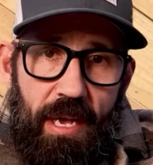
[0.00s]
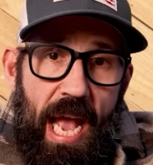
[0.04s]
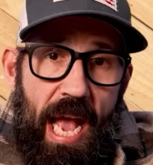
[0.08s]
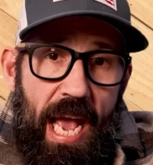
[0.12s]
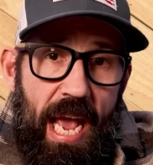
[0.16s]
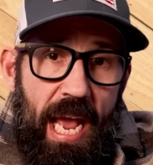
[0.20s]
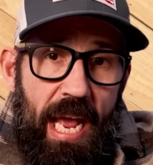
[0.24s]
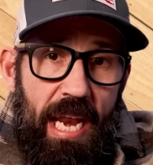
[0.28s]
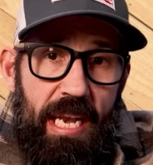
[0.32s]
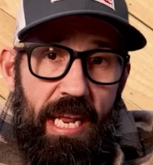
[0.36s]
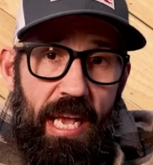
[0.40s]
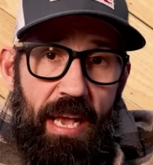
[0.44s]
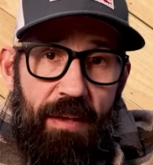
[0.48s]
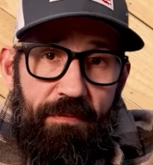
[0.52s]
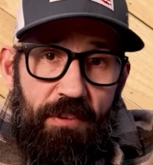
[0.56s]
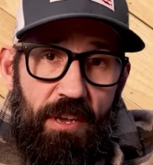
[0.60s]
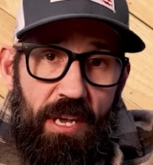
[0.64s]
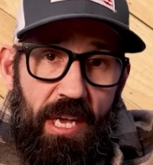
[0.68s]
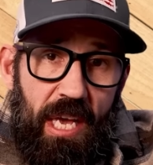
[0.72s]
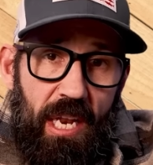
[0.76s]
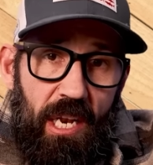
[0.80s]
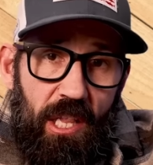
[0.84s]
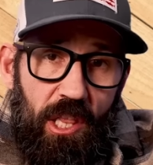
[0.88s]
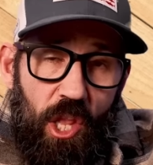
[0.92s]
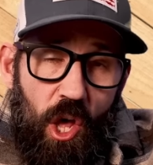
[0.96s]
And if you
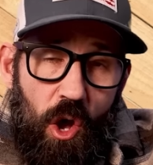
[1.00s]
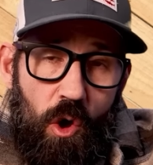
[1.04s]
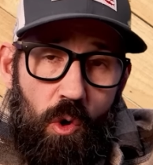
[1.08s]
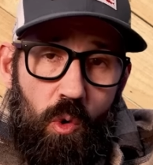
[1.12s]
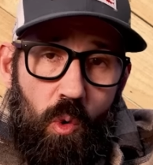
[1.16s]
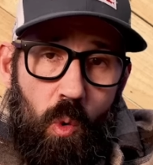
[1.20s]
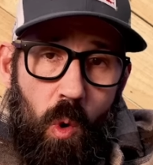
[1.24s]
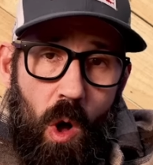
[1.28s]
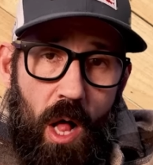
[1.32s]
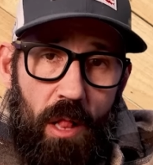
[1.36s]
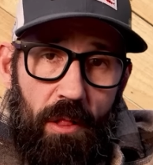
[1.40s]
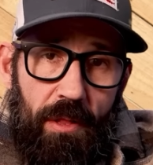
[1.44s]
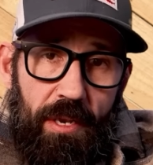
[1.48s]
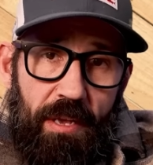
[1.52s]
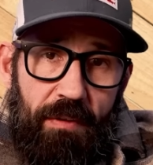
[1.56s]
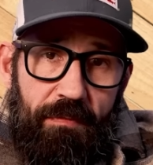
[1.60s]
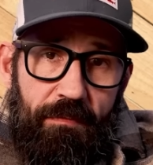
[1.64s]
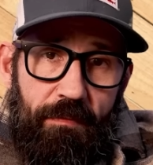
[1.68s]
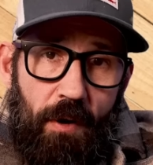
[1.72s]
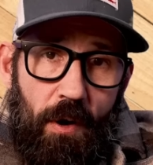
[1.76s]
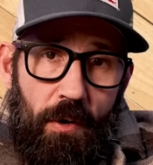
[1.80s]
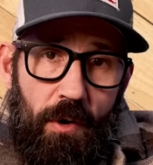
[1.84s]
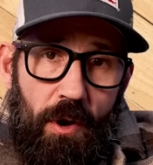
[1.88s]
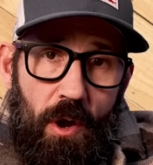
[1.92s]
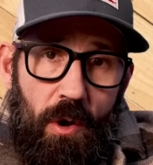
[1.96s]
get a low quality
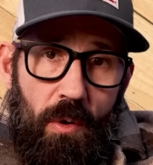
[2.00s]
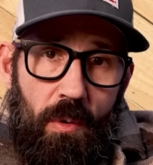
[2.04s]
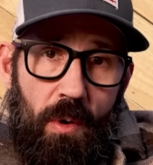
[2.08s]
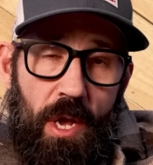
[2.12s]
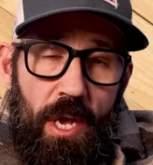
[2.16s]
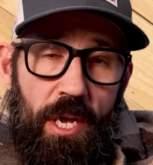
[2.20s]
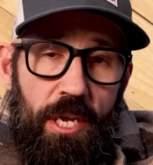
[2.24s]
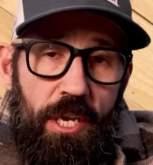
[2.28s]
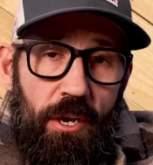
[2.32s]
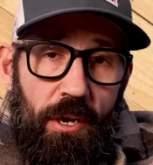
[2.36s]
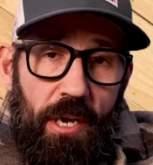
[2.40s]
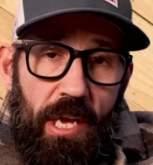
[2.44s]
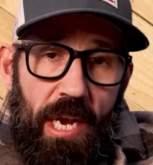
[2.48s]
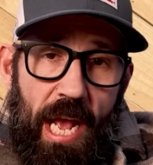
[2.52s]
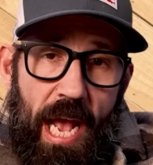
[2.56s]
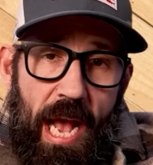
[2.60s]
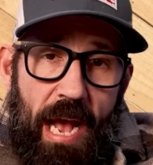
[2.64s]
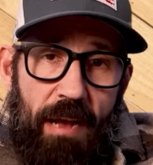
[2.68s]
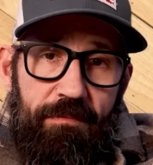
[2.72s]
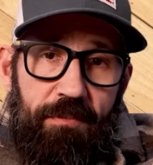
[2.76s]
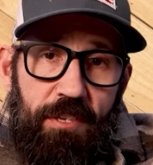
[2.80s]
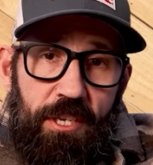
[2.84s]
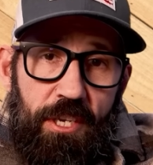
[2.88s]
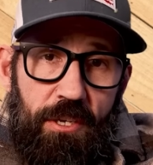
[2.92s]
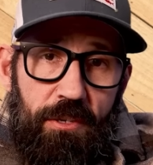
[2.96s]
photo, you're going to
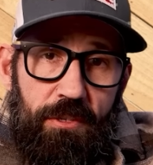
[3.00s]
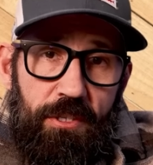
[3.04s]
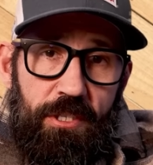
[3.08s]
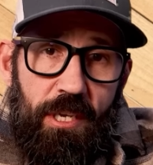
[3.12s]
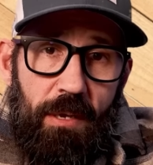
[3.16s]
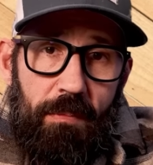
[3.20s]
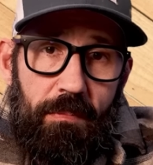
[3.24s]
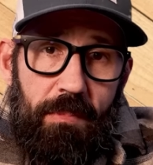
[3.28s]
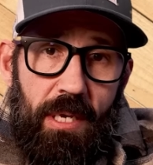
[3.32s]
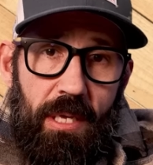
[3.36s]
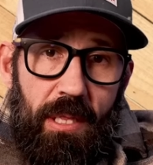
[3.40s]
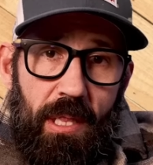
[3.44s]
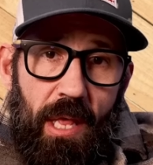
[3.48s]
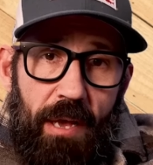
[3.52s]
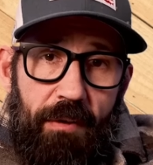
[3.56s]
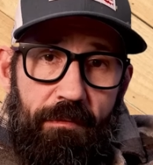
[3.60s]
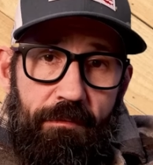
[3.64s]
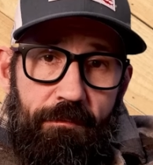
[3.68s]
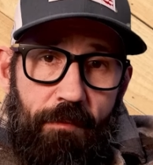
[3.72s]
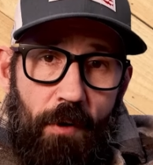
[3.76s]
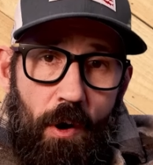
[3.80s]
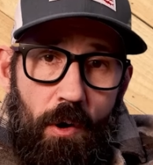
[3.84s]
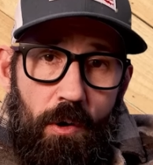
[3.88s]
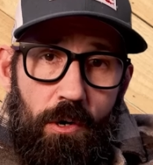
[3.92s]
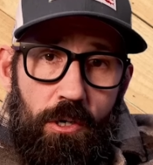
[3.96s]
have to use something like
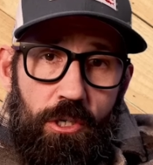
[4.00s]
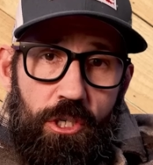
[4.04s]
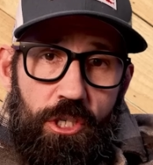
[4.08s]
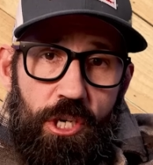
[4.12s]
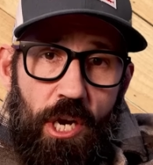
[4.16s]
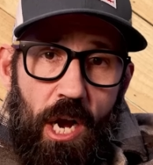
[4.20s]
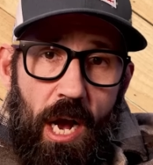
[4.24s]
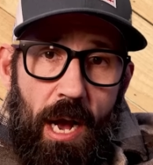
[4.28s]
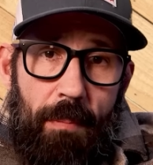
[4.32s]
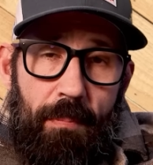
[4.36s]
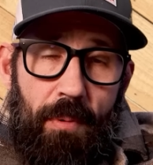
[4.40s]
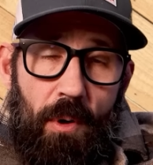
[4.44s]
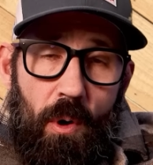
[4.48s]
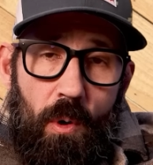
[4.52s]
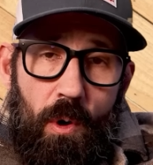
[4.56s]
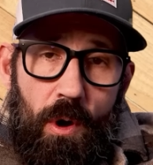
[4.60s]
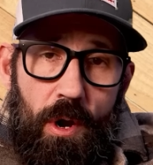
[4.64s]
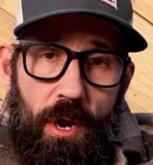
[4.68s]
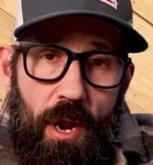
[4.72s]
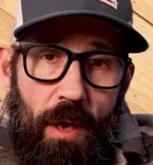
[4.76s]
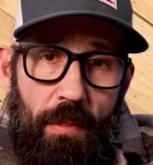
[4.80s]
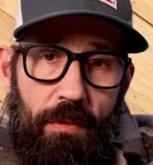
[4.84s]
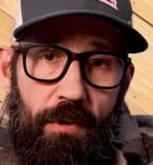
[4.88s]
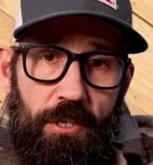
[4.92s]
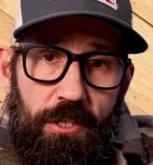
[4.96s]
Photoshop or
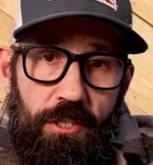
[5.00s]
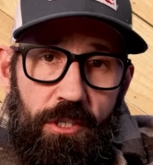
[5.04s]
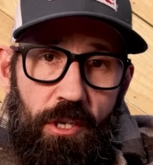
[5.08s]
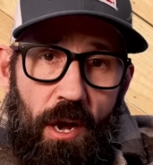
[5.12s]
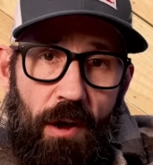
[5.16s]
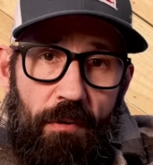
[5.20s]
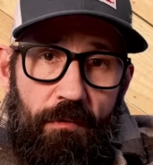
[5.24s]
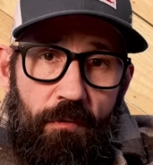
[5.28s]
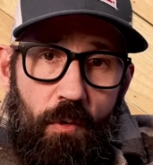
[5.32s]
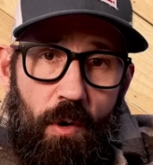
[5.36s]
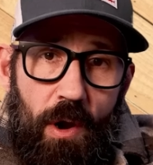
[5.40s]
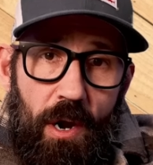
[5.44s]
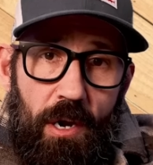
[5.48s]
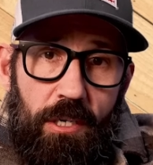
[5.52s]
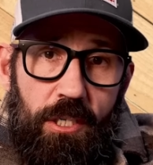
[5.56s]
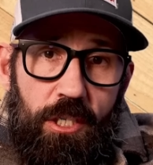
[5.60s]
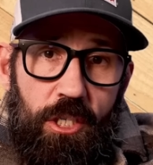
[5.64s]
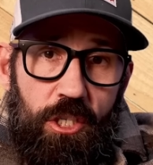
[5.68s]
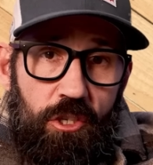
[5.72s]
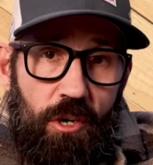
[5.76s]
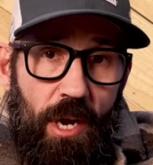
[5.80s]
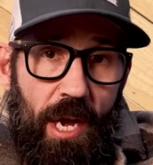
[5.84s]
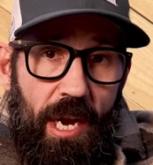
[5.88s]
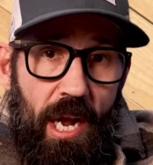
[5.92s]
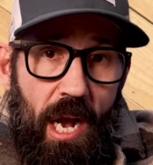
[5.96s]
another software
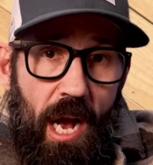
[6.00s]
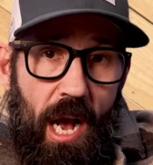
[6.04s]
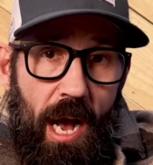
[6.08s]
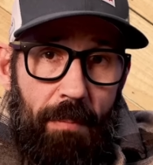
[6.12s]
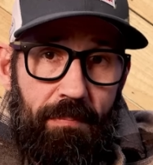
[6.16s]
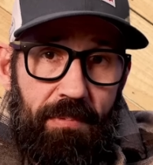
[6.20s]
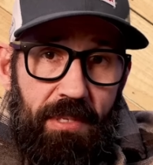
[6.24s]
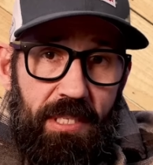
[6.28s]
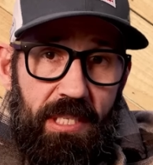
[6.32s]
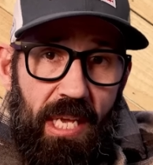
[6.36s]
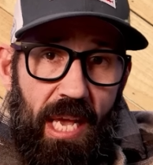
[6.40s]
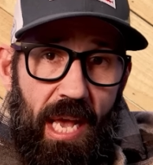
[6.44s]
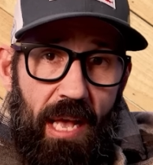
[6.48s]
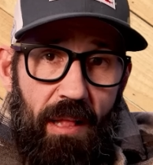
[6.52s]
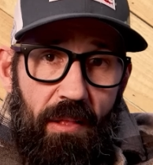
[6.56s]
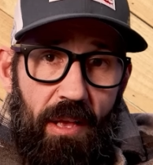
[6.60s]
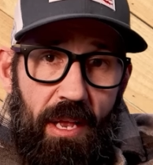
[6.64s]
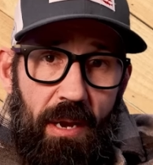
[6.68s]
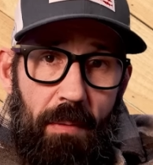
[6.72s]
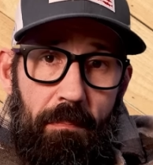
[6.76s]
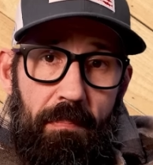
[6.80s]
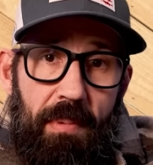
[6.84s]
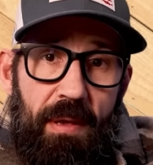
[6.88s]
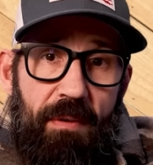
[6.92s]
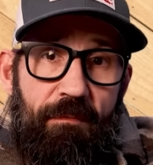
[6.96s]
to try to upscale
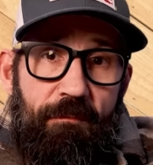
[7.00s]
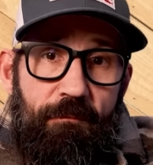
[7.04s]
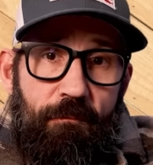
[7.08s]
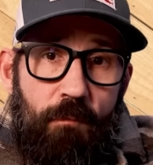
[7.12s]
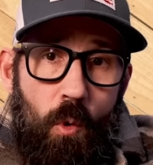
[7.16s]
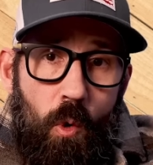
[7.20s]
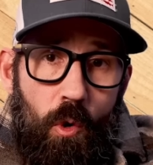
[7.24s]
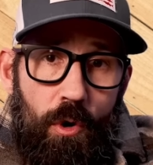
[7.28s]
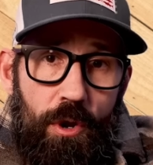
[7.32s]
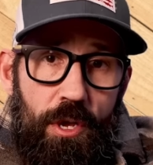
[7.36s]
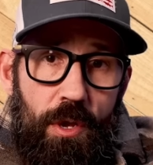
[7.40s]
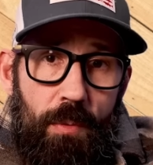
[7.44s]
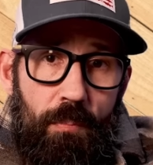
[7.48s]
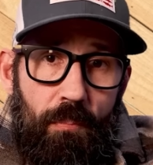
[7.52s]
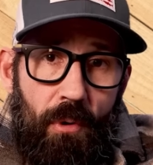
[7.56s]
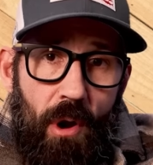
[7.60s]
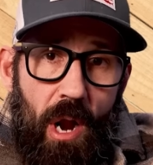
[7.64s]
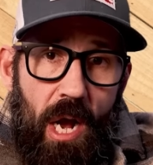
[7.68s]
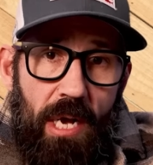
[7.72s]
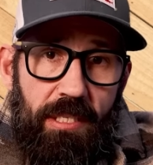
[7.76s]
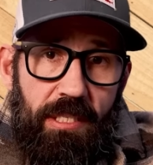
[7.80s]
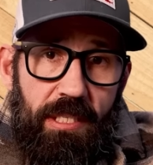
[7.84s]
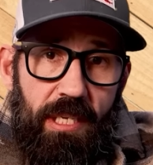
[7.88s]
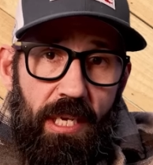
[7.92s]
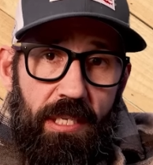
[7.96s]
it before you
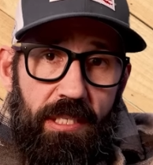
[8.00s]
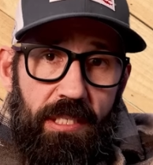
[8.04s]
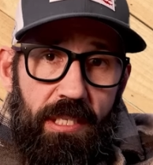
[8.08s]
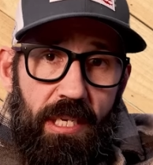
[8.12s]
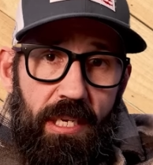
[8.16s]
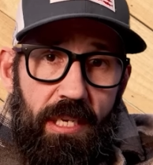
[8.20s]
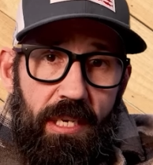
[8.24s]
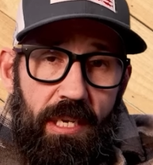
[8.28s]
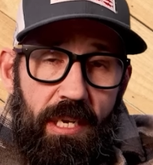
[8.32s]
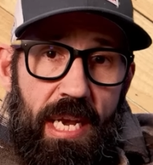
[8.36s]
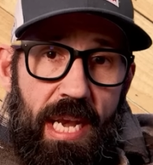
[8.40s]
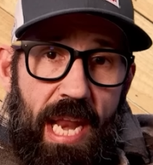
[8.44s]
process it.